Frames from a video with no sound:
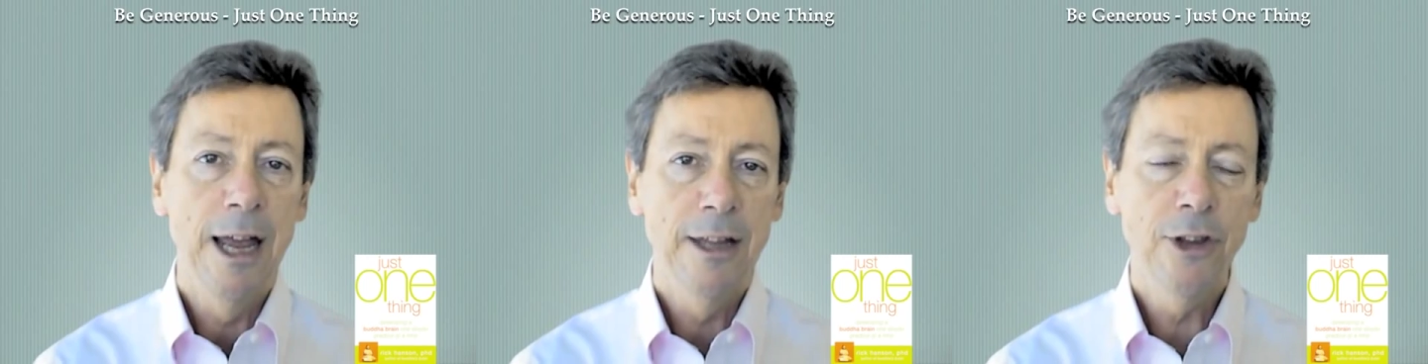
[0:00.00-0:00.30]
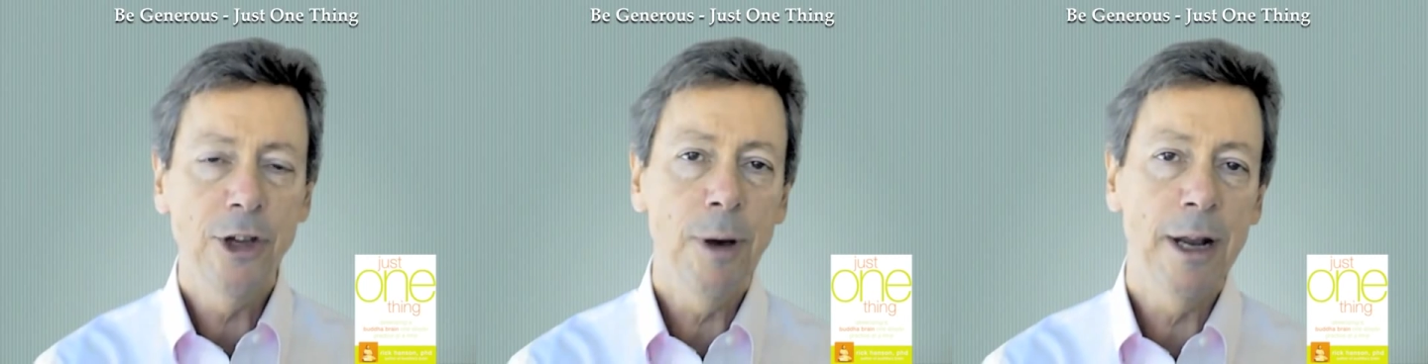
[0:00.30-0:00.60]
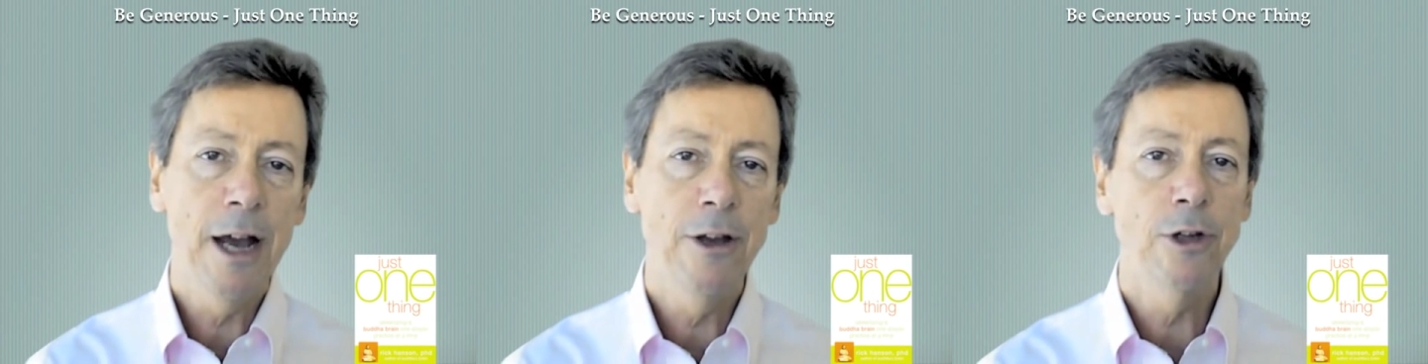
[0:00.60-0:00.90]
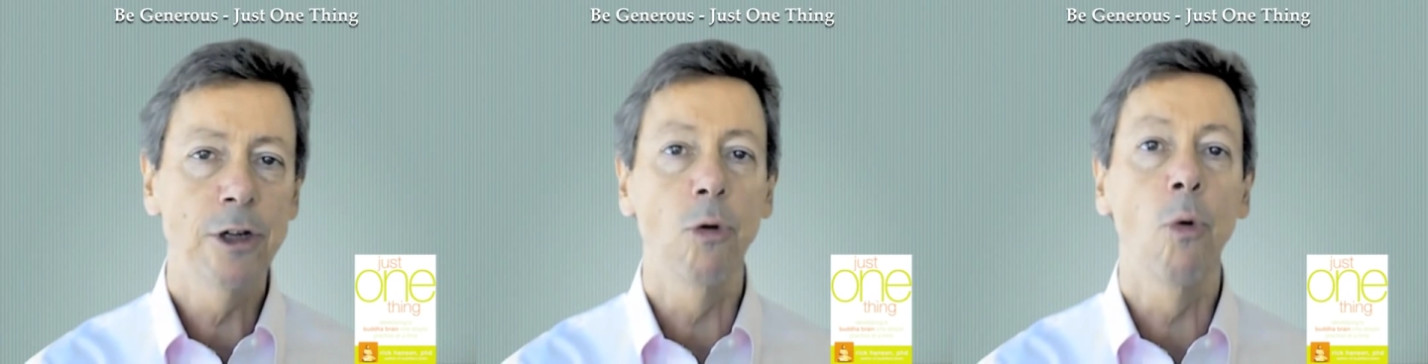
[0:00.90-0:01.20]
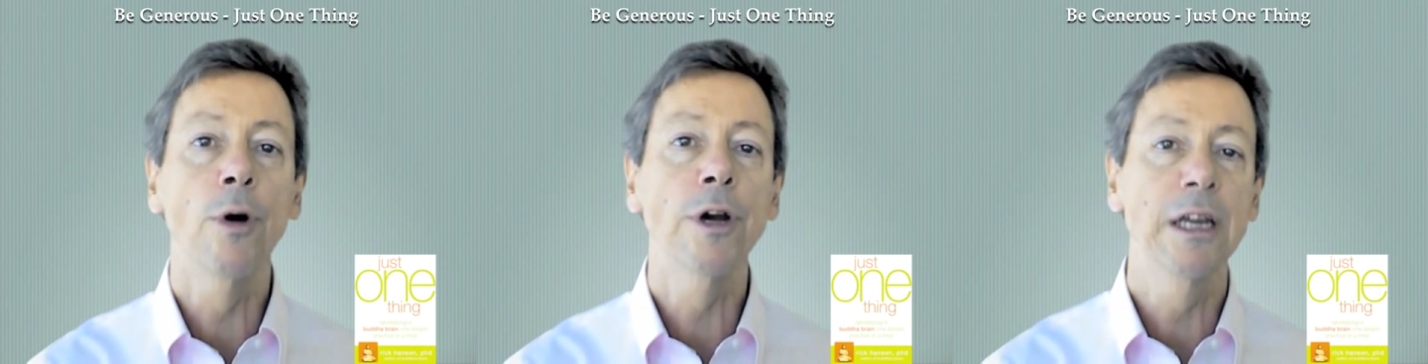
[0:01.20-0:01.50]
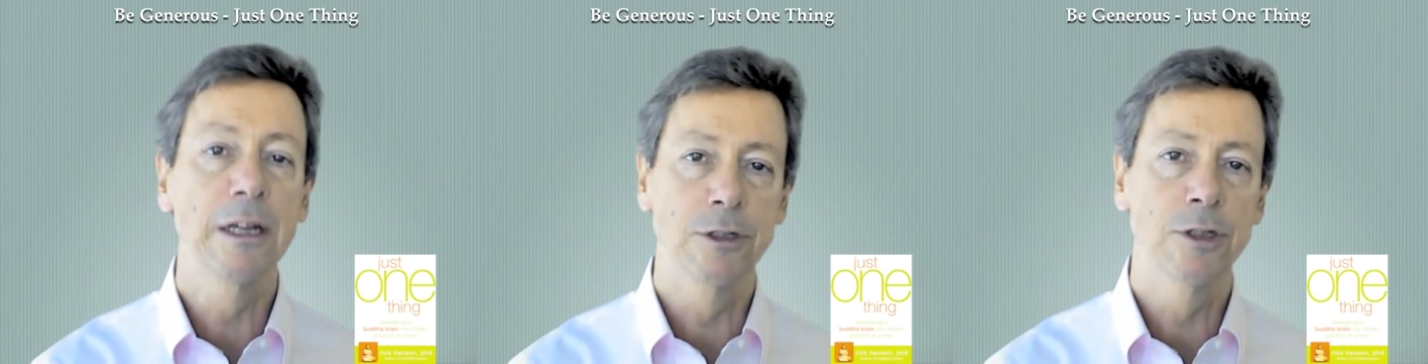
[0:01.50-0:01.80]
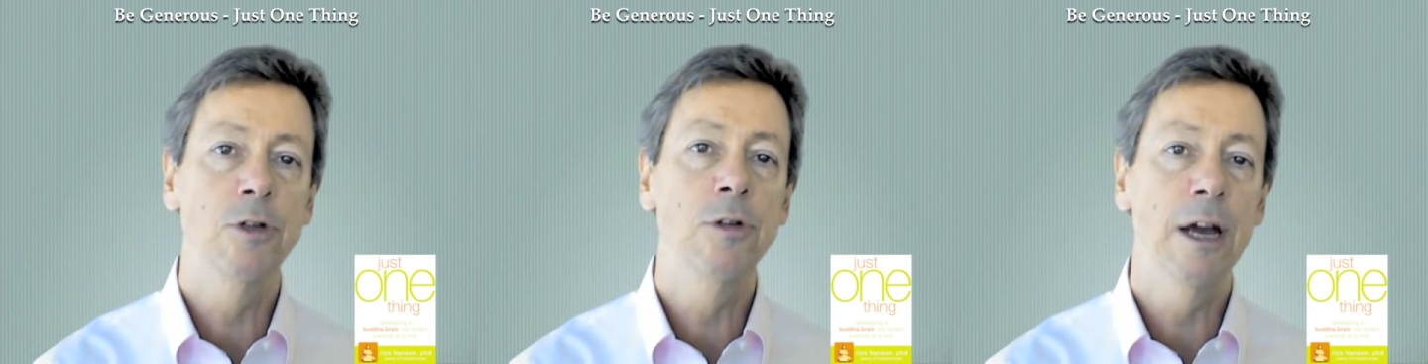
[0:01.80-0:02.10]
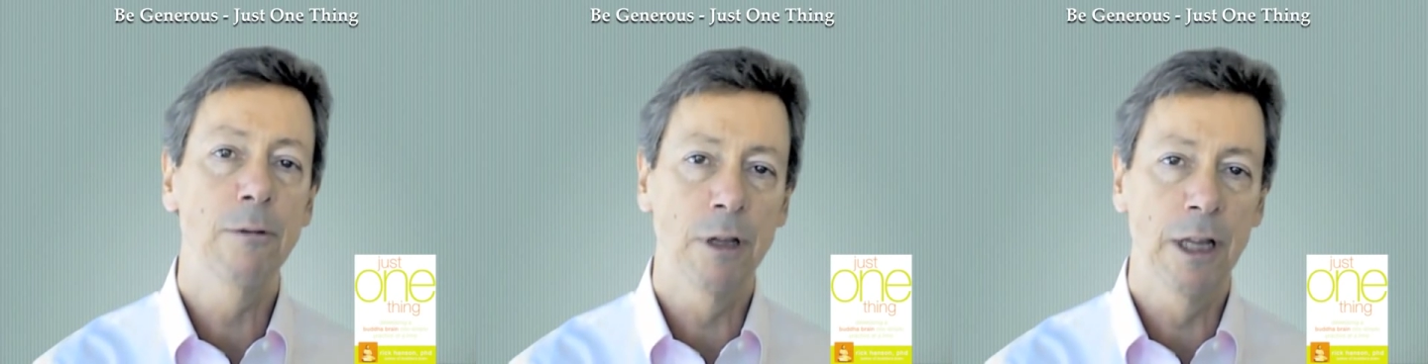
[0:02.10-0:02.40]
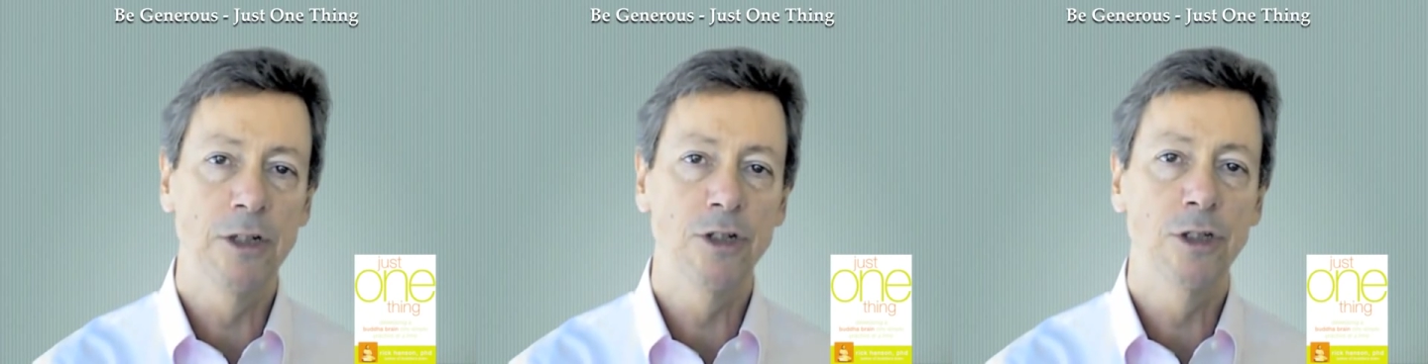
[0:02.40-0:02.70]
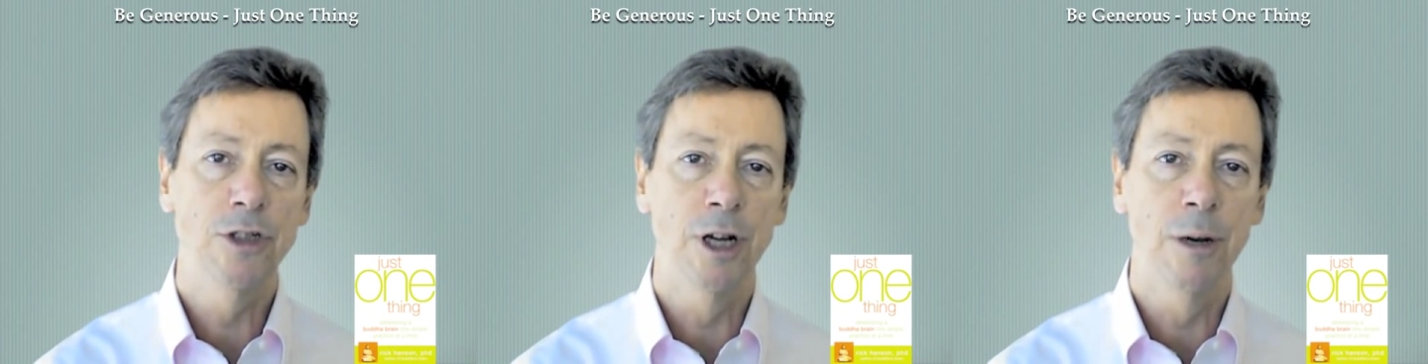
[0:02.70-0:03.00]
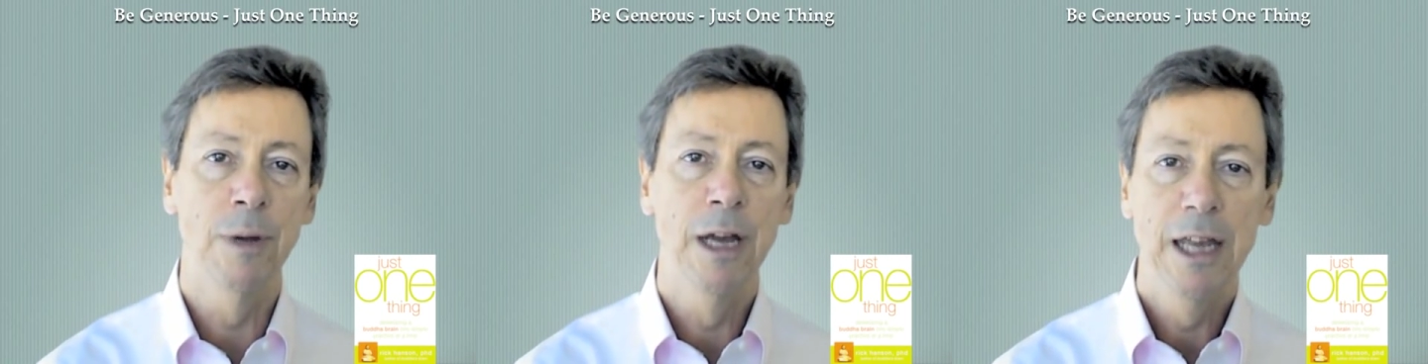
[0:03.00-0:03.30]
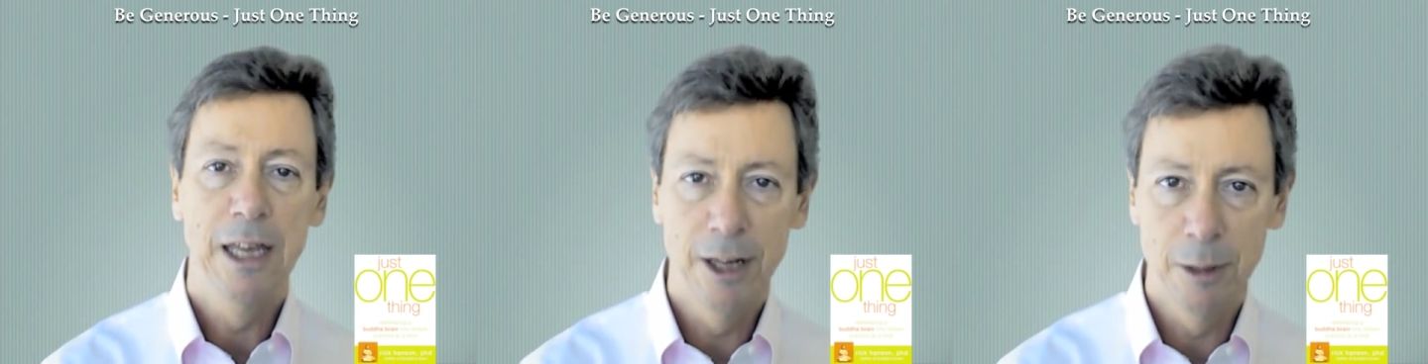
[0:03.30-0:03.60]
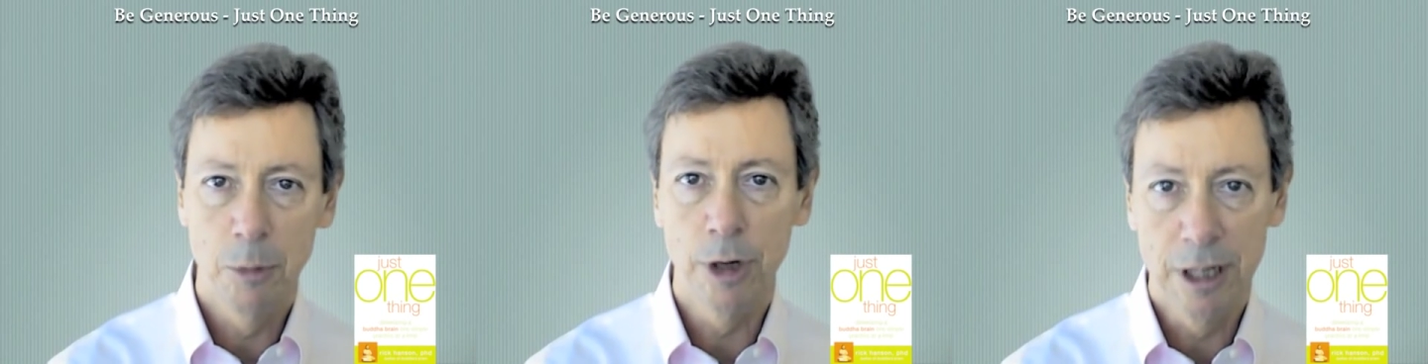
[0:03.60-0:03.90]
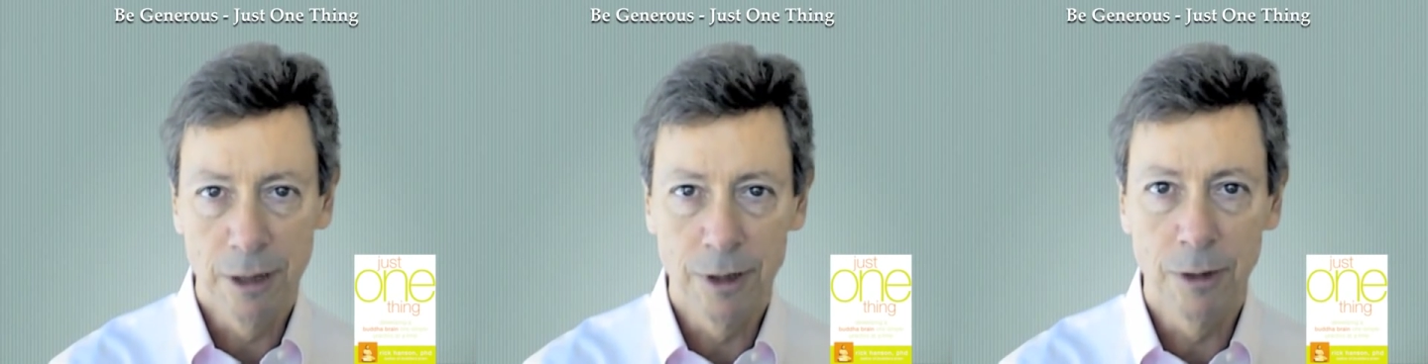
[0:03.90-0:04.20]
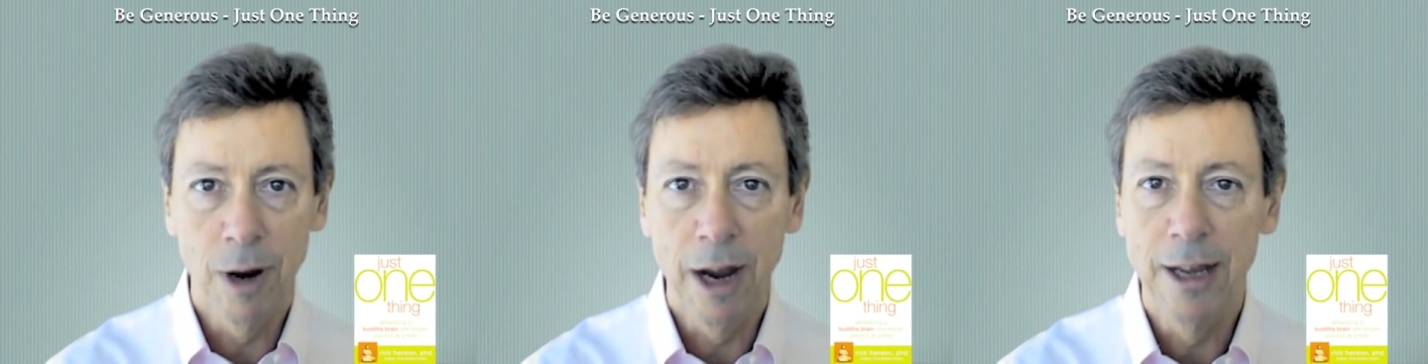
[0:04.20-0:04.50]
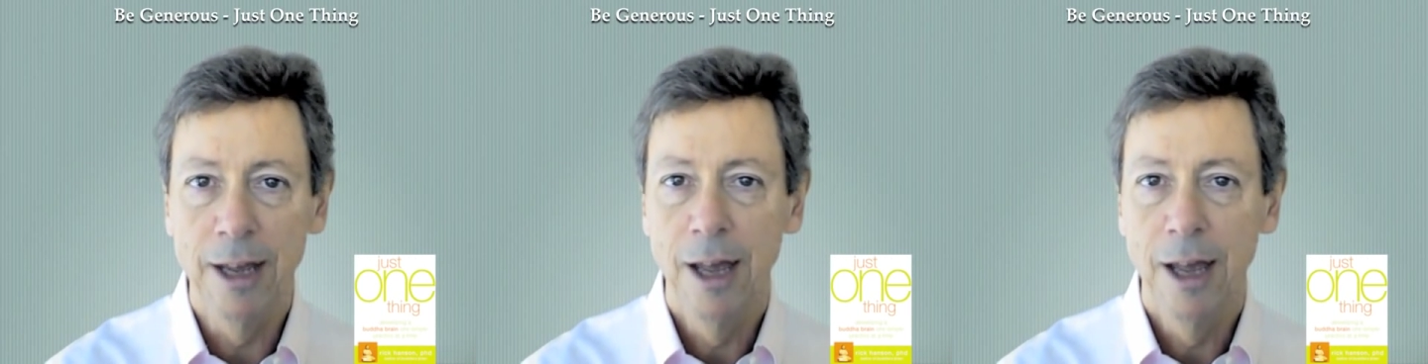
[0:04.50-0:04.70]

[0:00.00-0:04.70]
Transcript: and think about how you could orient to that relationship in a more giving way.